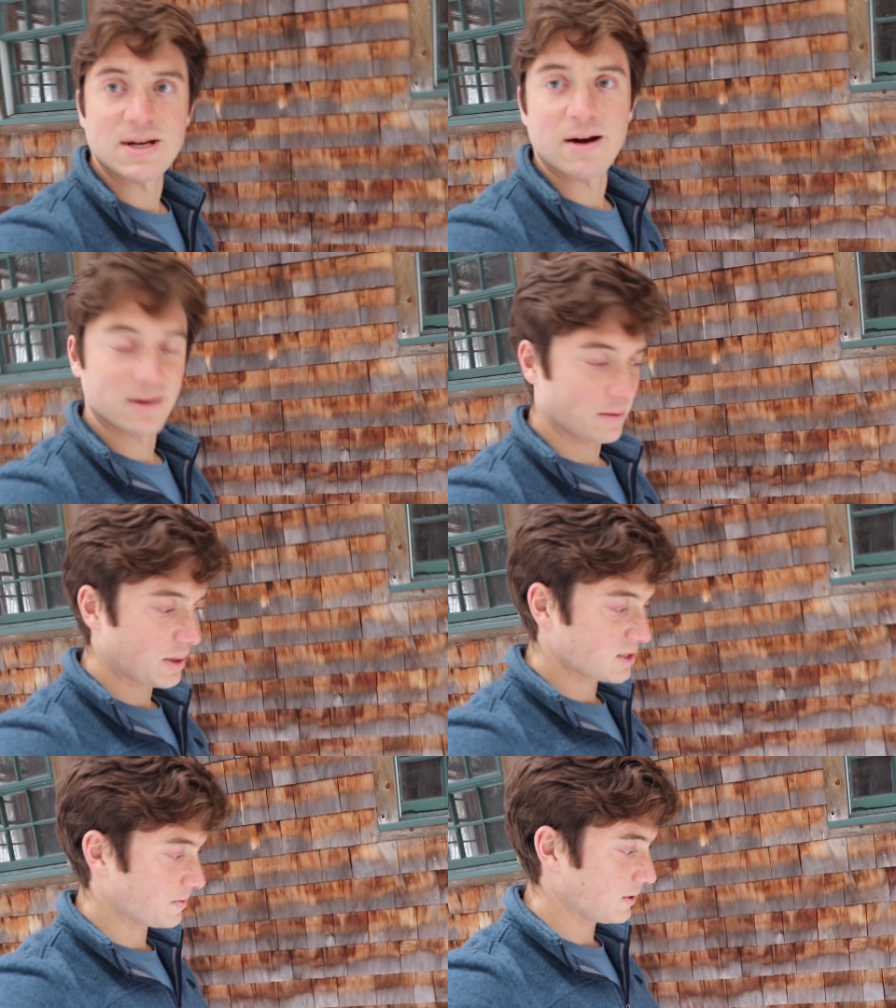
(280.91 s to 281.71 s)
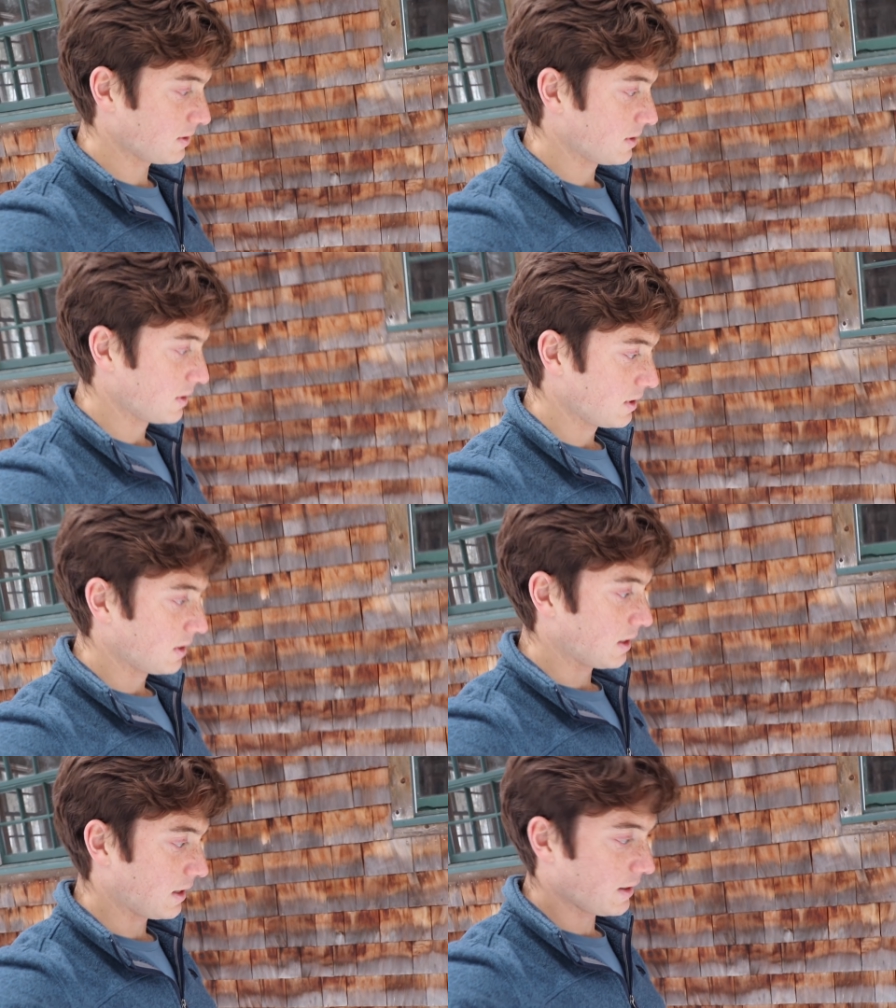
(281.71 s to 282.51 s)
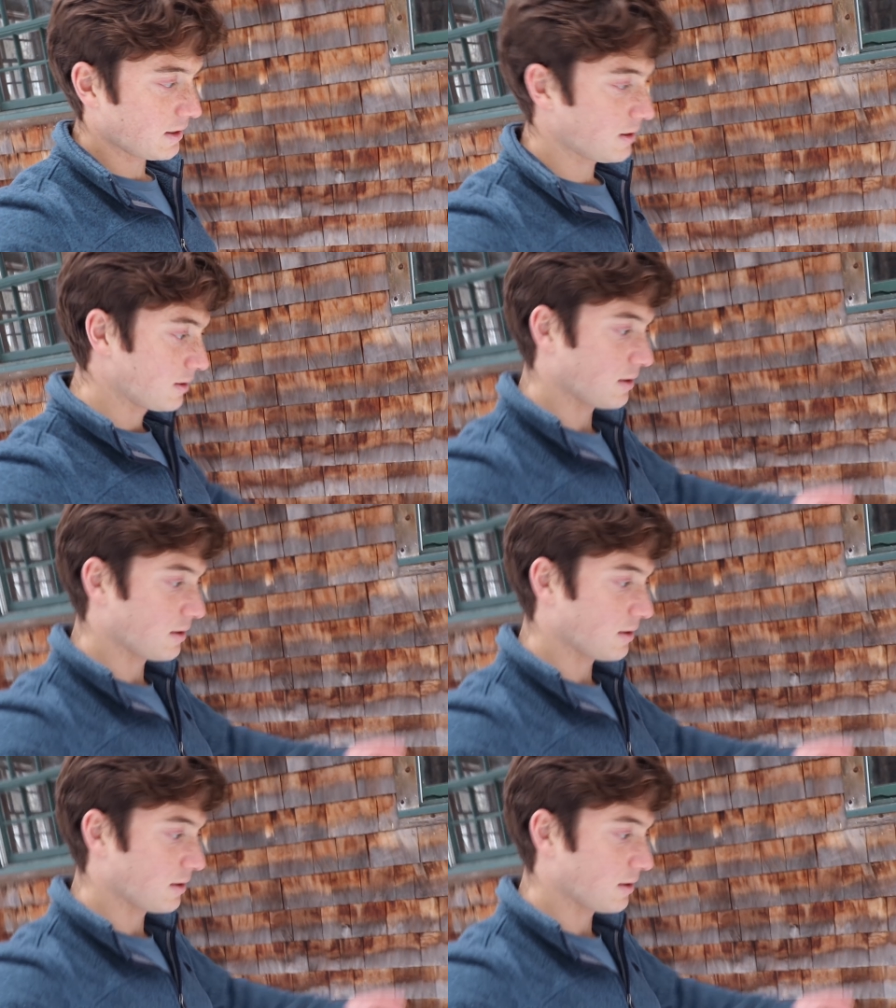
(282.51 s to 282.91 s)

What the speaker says: down into the basement, and